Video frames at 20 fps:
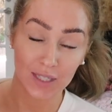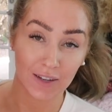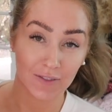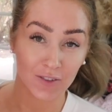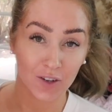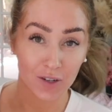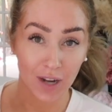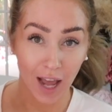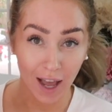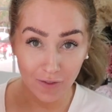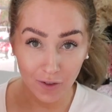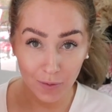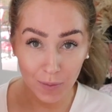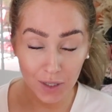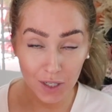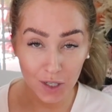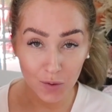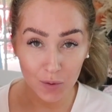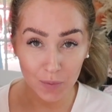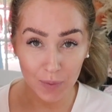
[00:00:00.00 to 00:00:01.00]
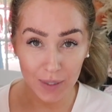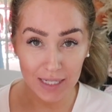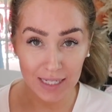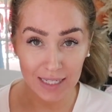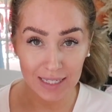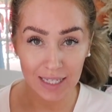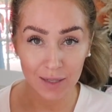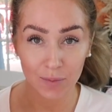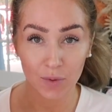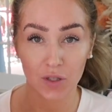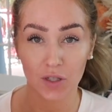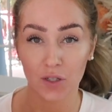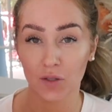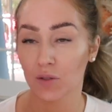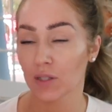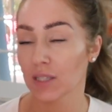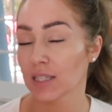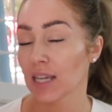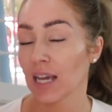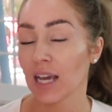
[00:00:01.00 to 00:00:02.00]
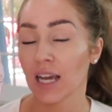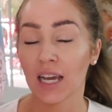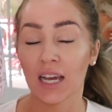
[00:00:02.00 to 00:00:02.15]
If you're not familiar with BCT Balloons,